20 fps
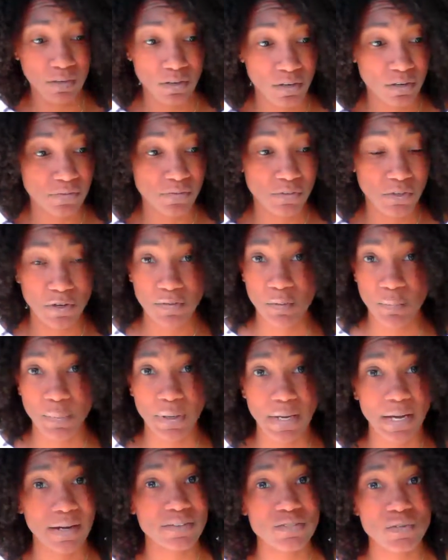cover or the
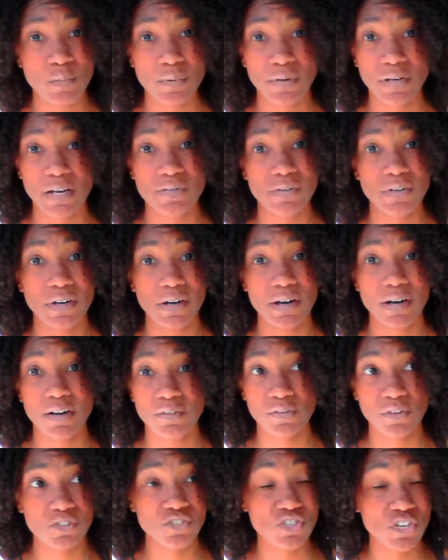box or whatever,
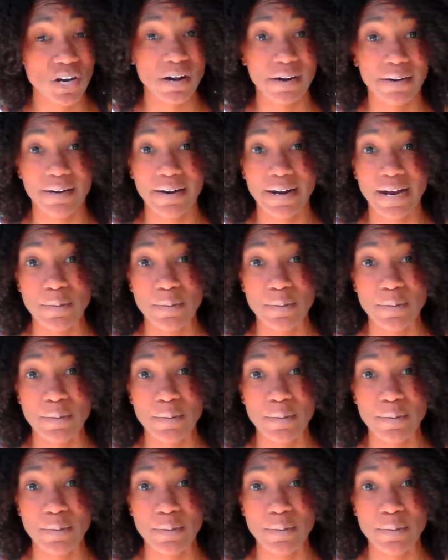or the jar.